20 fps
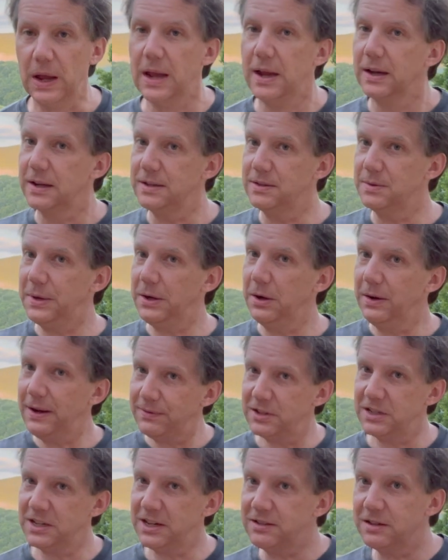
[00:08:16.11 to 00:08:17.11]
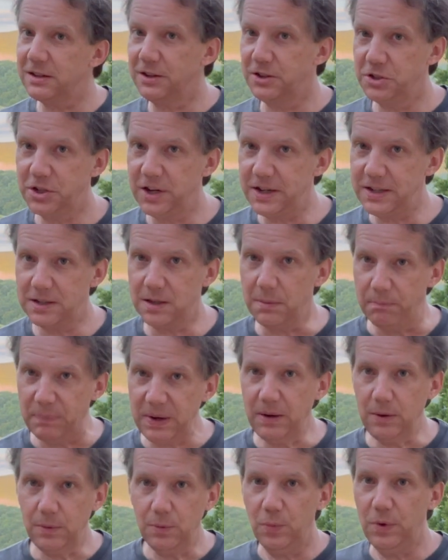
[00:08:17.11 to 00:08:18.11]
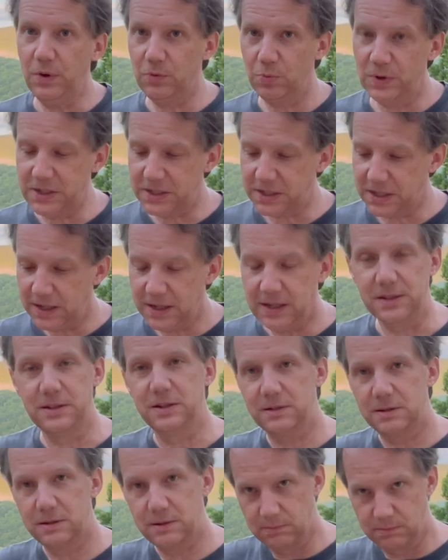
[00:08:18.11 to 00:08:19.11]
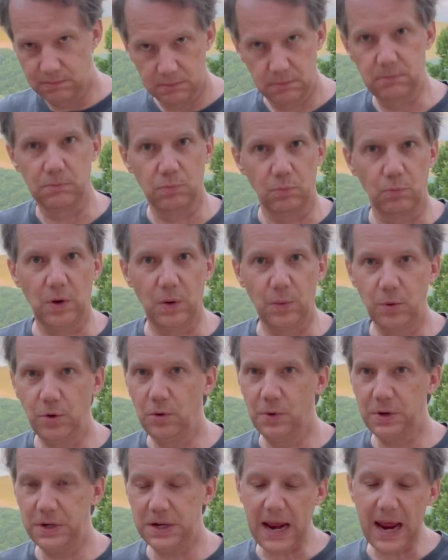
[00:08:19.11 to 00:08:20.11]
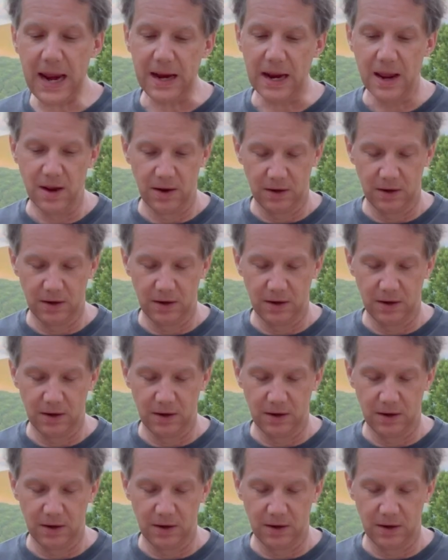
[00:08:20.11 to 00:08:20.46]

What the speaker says: Because we don't have to necessarily chase the beer with whiskey. It's just what we're doing today.